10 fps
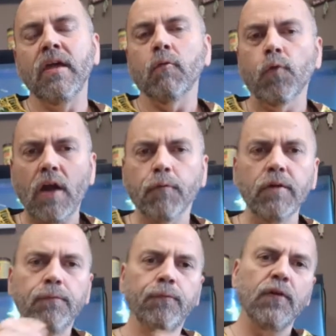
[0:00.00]

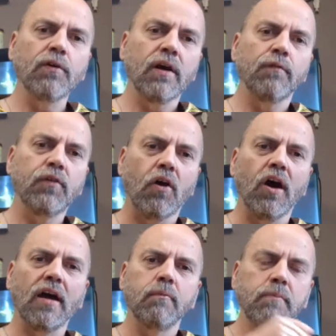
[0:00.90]
reverent fear of
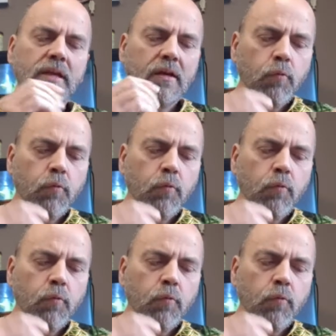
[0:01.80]
god meaning